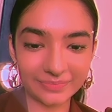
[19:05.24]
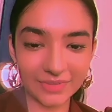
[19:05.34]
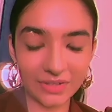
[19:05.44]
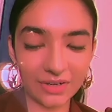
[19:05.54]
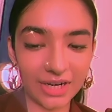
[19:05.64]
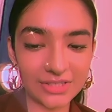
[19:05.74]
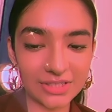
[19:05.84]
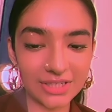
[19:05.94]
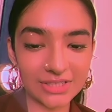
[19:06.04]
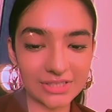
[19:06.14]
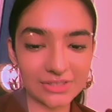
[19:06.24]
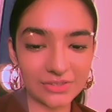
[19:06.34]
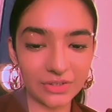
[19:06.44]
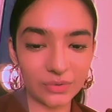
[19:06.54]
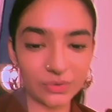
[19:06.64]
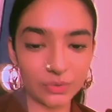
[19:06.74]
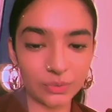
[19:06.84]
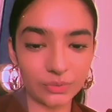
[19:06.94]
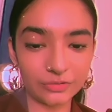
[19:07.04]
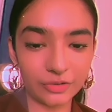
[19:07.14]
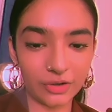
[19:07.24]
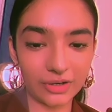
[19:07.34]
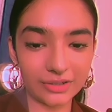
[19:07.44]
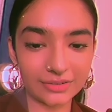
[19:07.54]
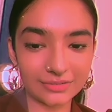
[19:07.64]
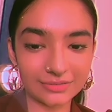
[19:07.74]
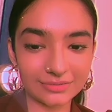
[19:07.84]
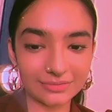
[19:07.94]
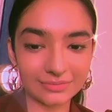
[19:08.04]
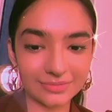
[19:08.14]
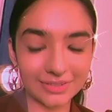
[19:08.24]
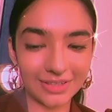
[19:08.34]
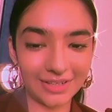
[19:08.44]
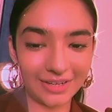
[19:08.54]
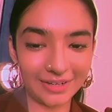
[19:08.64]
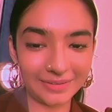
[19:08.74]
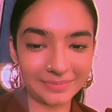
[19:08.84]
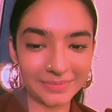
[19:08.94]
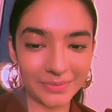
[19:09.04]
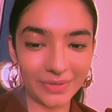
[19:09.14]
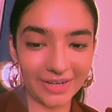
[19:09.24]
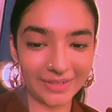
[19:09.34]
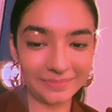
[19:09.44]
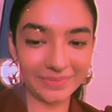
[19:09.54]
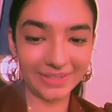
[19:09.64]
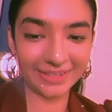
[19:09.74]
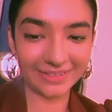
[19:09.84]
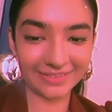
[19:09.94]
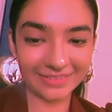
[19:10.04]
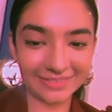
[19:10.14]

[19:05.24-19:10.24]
Congratulations to you too for 200 million.